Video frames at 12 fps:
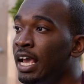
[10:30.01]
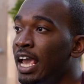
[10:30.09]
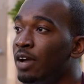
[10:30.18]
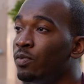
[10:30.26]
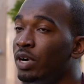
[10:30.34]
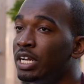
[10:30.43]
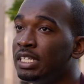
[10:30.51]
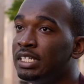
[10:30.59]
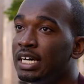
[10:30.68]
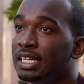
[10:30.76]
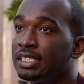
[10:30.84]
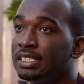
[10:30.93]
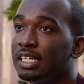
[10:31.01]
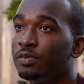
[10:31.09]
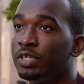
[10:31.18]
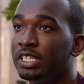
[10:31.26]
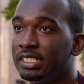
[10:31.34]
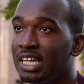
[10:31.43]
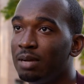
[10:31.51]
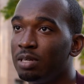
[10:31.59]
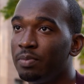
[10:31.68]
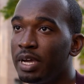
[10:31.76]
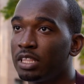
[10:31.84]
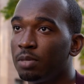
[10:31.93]
And what it does is that when it's time to
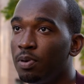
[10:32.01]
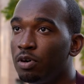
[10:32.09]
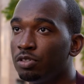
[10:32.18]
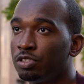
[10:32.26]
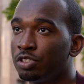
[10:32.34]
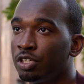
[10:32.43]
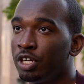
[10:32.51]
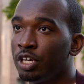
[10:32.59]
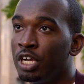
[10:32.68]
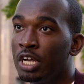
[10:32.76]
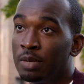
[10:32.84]
make the poster,